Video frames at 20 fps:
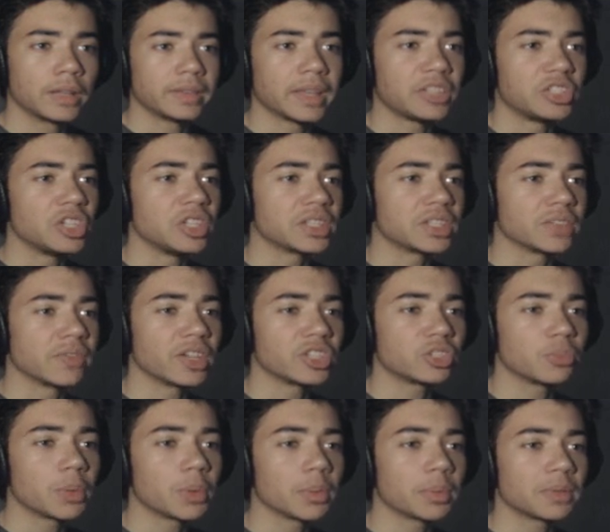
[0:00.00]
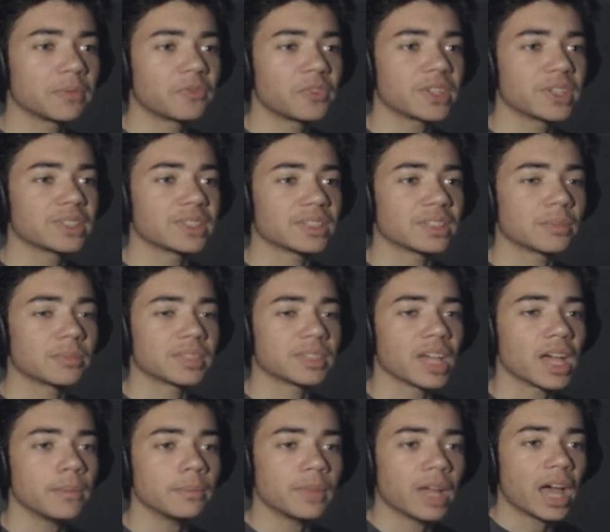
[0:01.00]
That genius Devon should be able to fix it
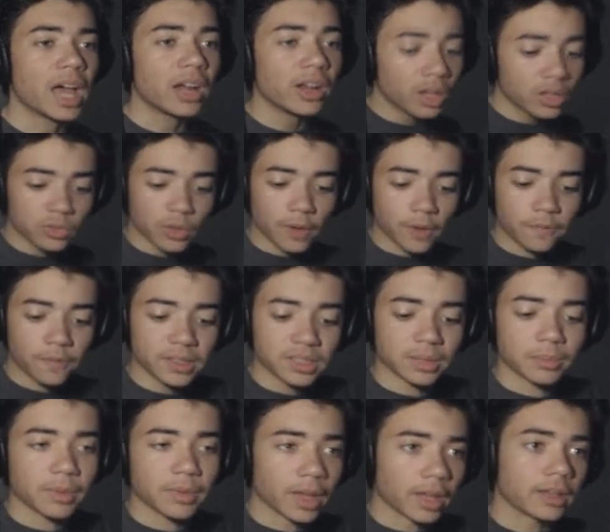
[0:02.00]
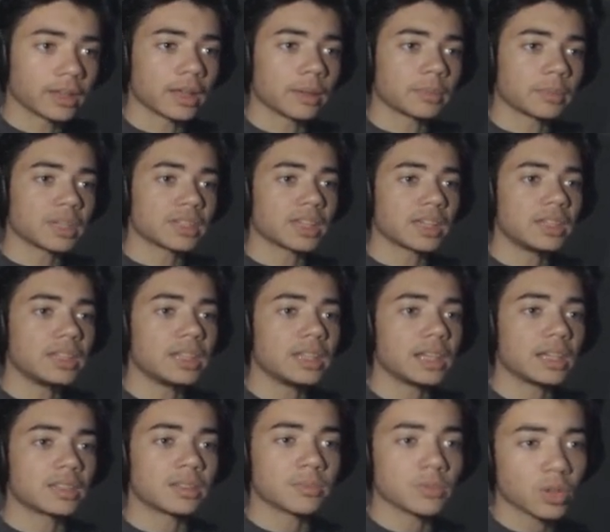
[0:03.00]
sometime. How the hell do I fix them then? I'm guessing I need
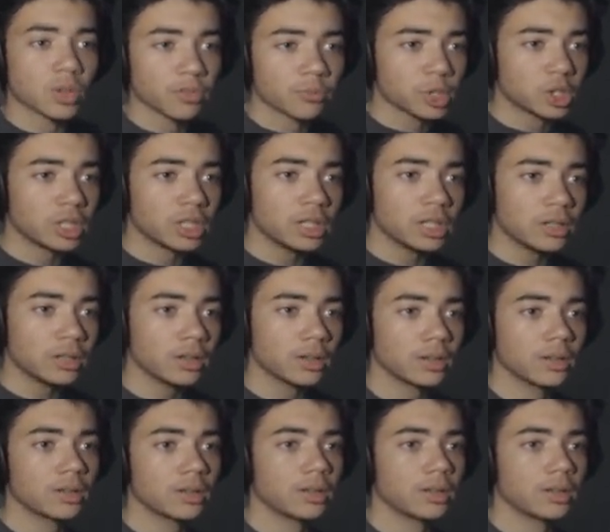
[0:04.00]
like some sort of machine?